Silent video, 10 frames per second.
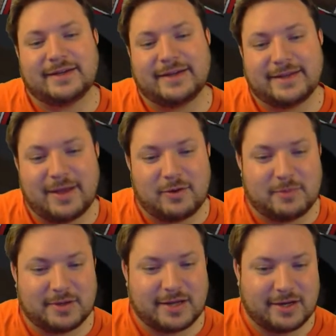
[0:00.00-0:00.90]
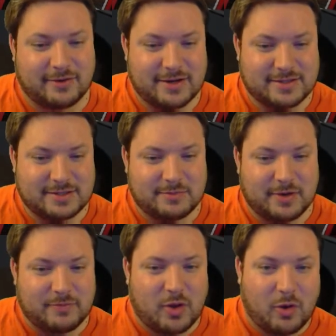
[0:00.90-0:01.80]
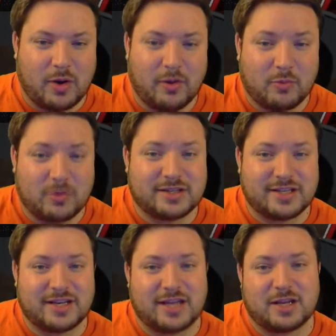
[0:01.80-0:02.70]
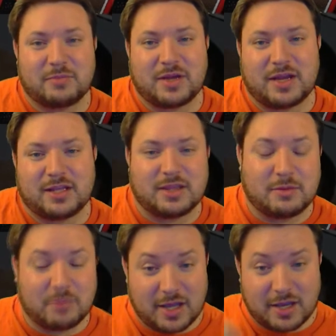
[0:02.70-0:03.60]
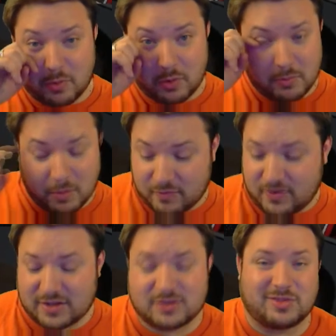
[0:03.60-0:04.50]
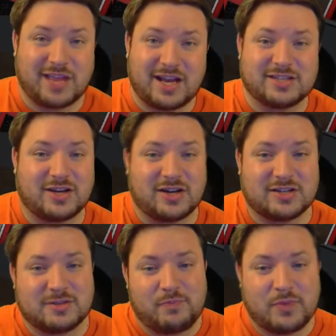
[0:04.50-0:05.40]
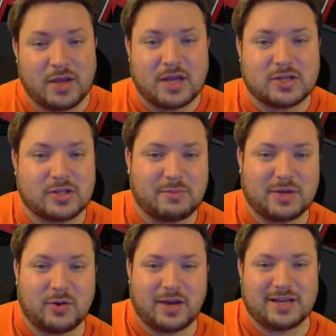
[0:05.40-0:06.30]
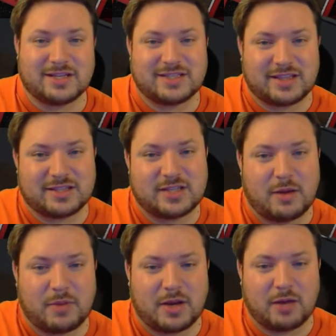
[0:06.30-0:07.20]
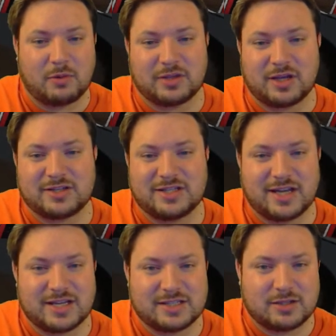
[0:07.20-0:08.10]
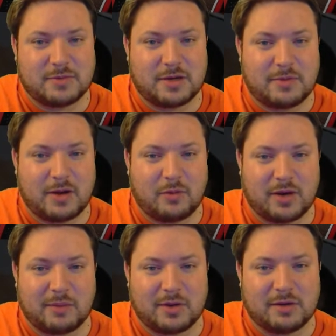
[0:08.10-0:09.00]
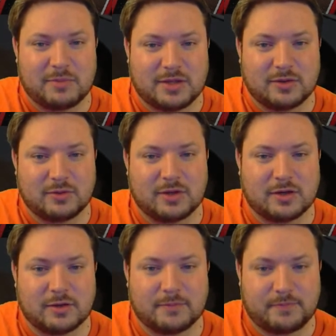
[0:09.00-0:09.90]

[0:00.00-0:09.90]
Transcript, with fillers: that would have been kind of crazy, but oh well, we did end up getting the black border Boba Fett, so that is awesome. So let me go ahead and set this up, and I will talk to you guys a little bit about what I'm going to be doing here.